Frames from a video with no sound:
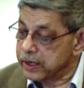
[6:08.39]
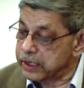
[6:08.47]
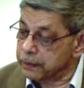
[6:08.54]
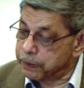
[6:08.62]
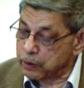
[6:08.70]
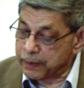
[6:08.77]

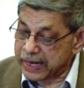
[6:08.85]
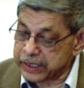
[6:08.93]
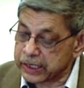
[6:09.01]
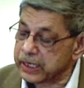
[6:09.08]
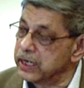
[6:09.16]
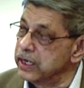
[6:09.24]

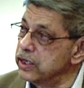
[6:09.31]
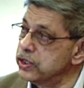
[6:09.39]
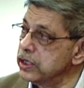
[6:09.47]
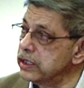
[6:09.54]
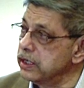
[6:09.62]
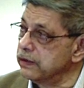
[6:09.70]
diplomatic
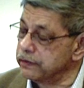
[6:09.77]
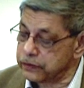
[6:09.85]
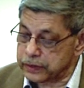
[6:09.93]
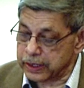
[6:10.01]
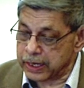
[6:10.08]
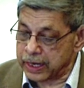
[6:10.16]

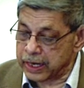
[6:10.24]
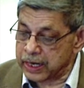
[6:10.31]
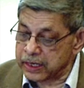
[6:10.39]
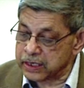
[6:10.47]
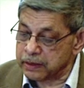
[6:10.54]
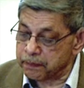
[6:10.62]
initiatives,
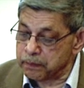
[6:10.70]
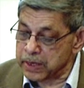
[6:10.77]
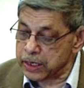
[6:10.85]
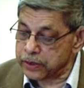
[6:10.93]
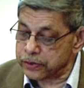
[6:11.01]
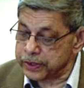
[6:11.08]
and
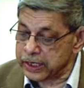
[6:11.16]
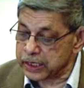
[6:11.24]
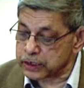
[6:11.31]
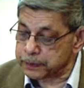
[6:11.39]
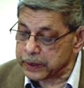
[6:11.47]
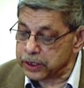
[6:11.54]
military
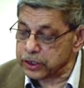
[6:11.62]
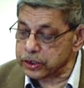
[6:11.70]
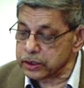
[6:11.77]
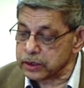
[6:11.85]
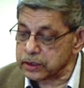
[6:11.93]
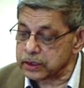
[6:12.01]

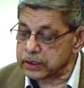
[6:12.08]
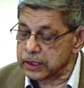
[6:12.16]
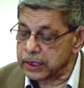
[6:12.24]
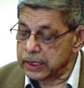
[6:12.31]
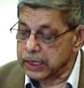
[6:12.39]
expeditions